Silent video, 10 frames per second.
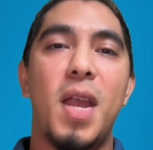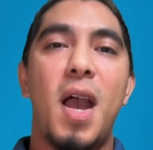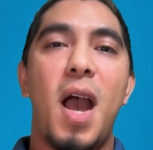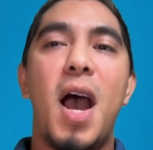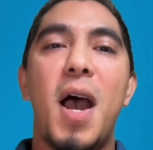
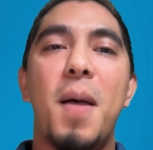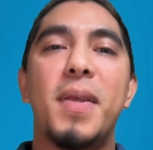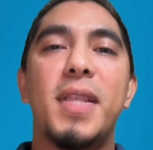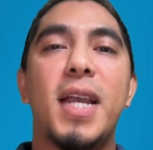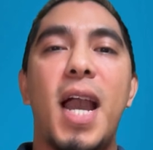
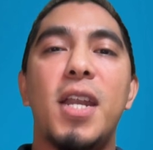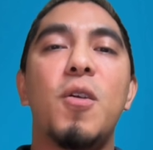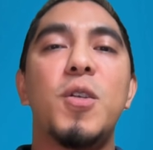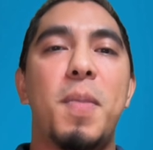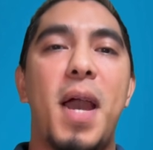Um, it kind
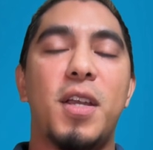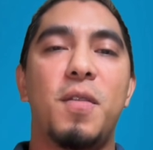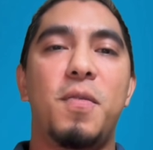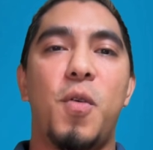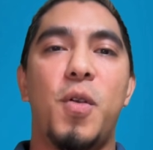of goes back
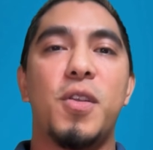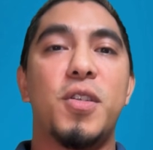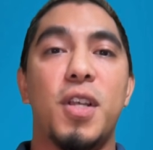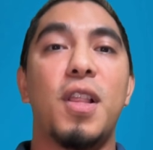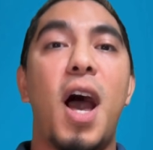and forth.
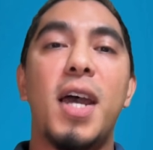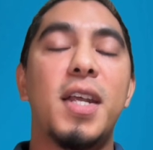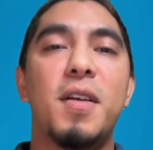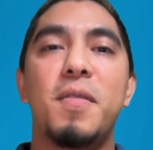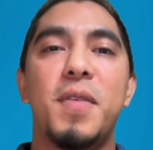There's a lot
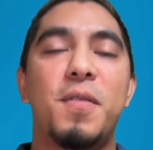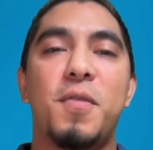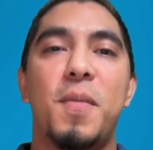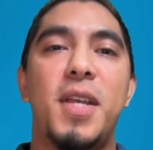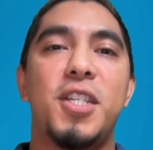of
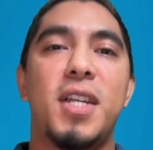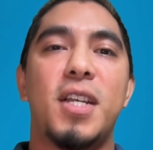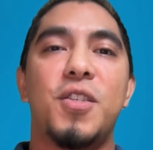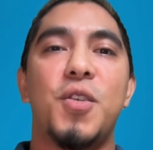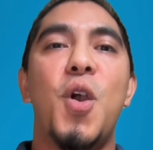information
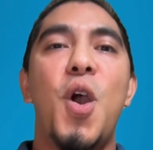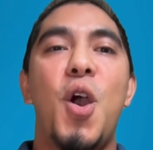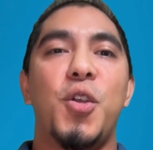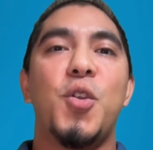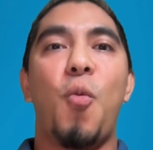as to
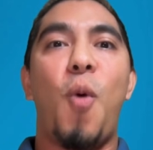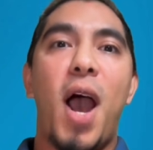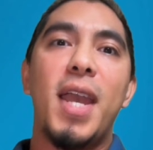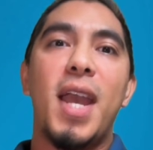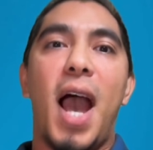you know
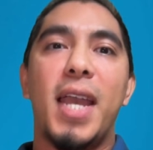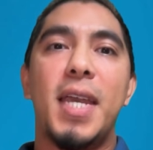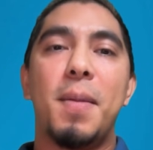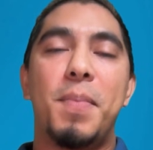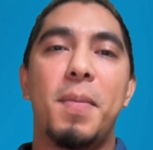why I
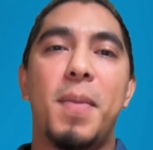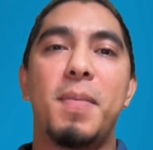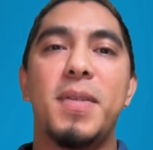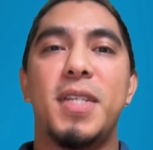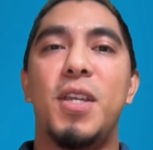get bit by
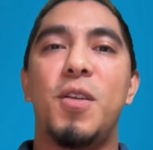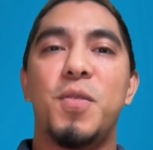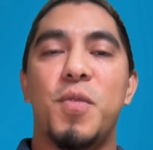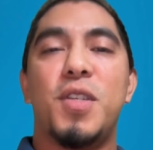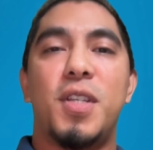
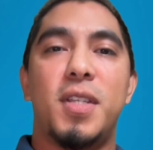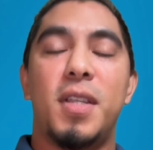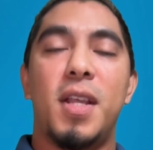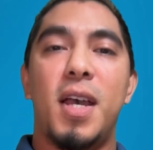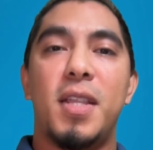mosquitoes versus
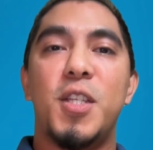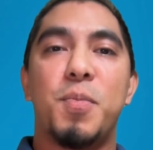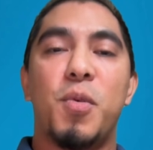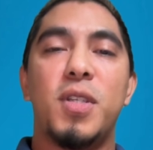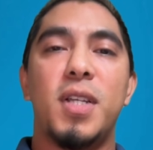uh, right. this
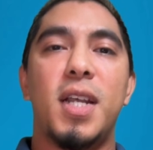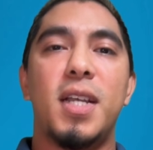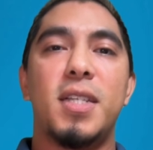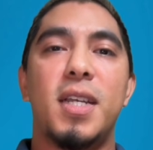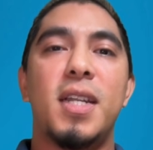person
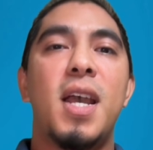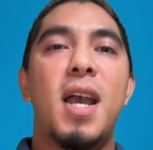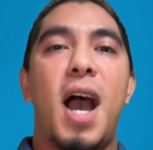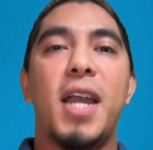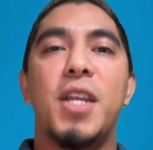doesn't.
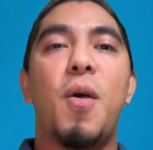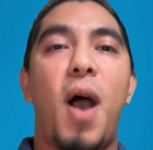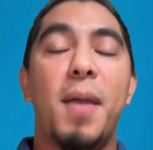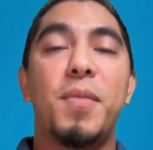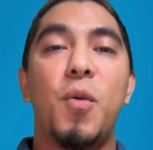I know
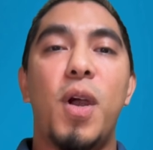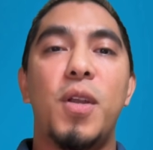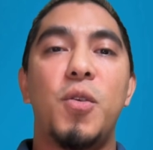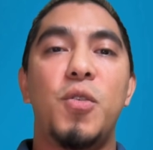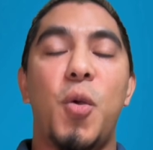I'm the
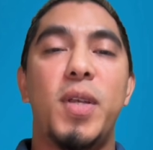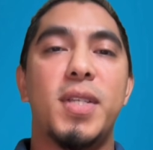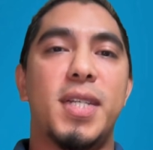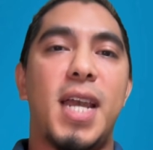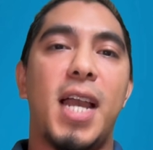one who's
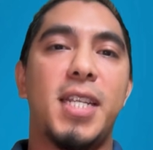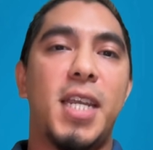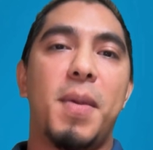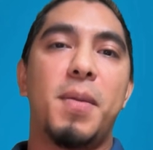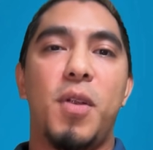always attacked,
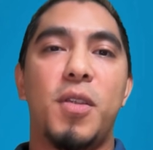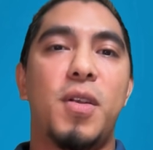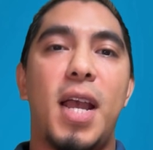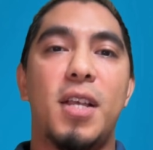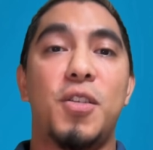yet my
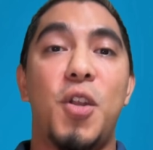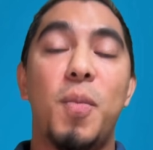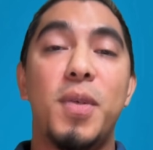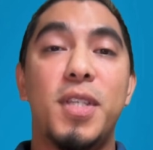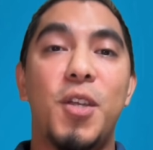brother has
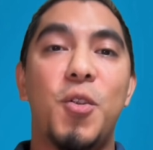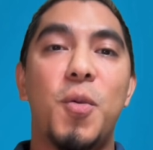no mosquito